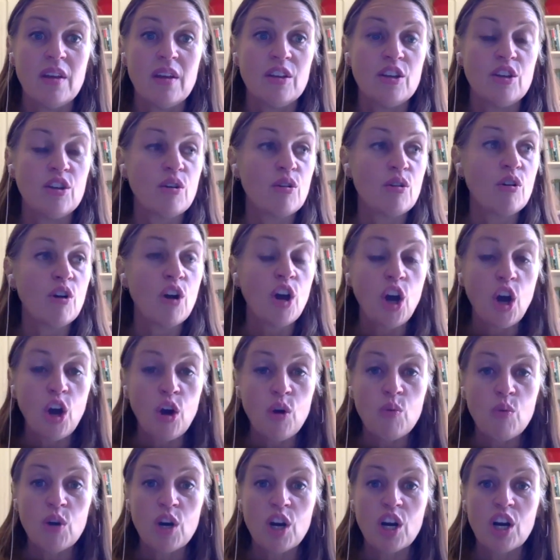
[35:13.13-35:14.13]
you know,
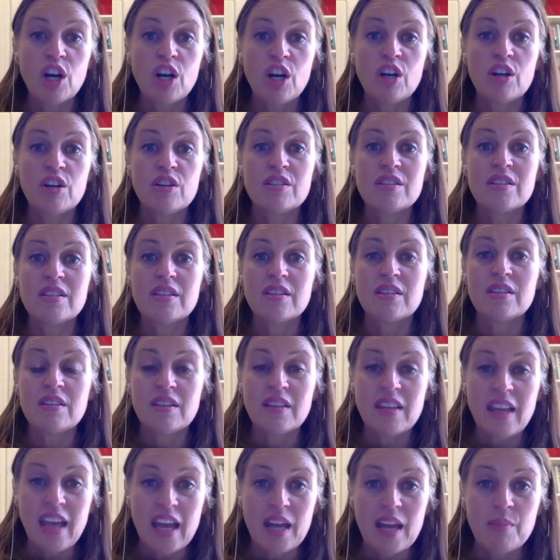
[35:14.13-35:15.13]
coworkers,
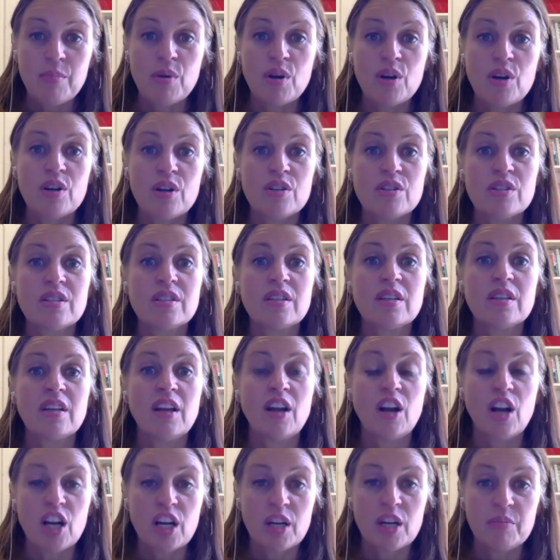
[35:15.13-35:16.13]
neighbors in
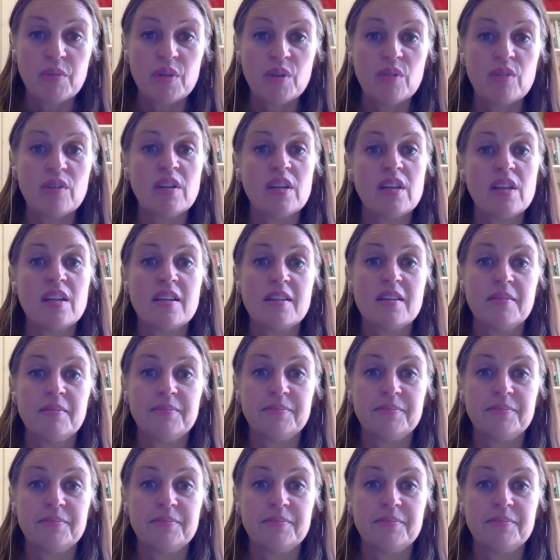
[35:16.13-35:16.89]
our community.